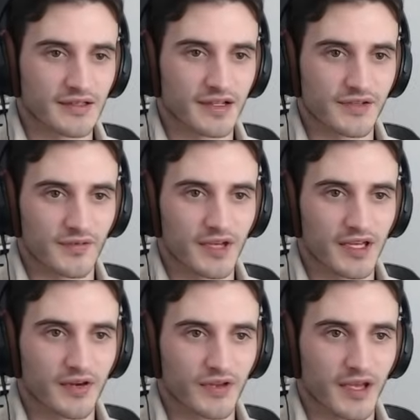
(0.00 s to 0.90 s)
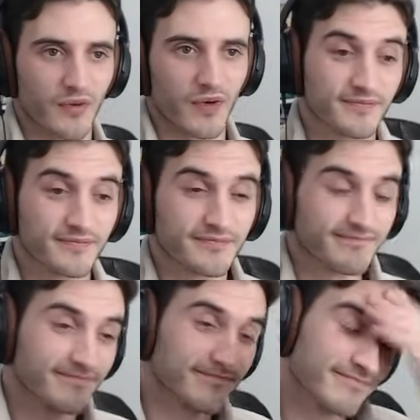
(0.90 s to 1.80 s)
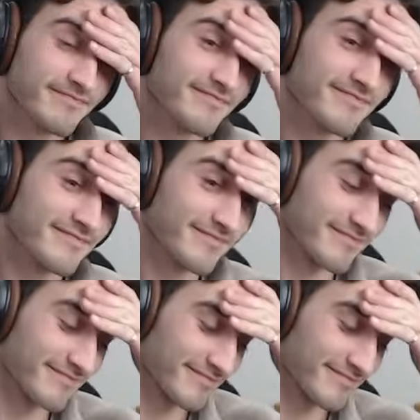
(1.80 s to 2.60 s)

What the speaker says: never normally considered in a regular playthrough,